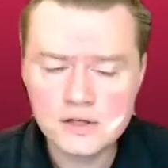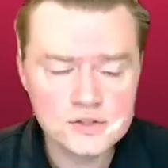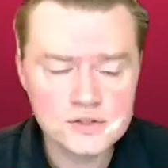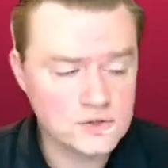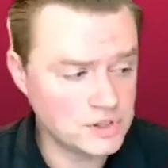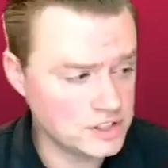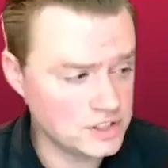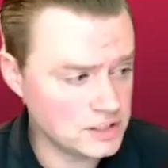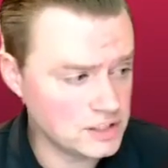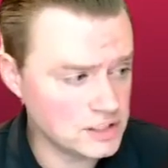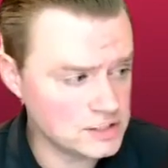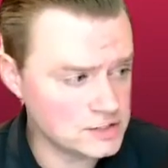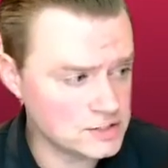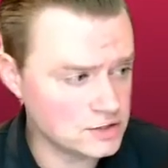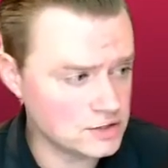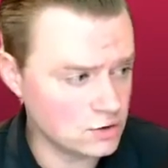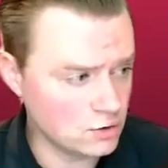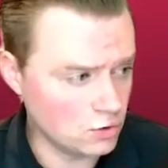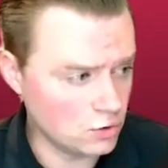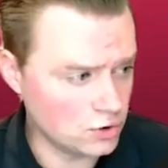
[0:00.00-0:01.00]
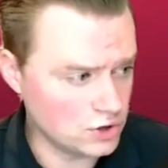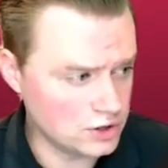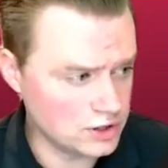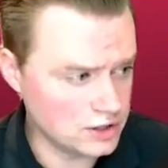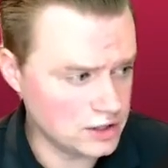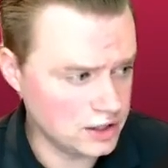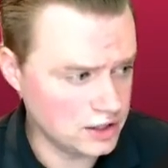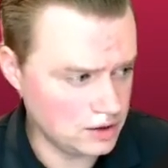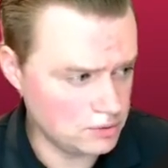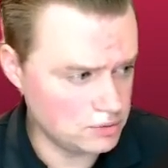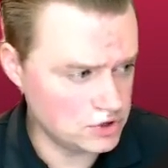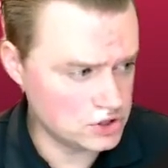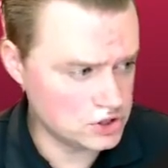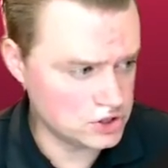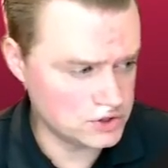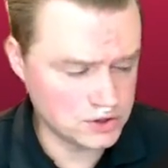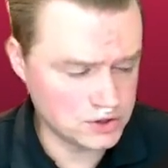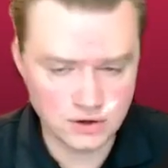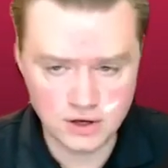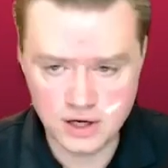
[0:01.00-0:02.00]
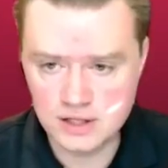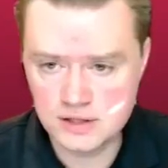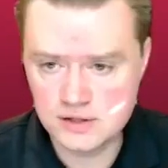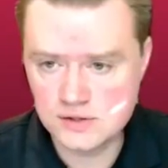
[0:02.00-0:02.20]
So I did these in the order that the images are in.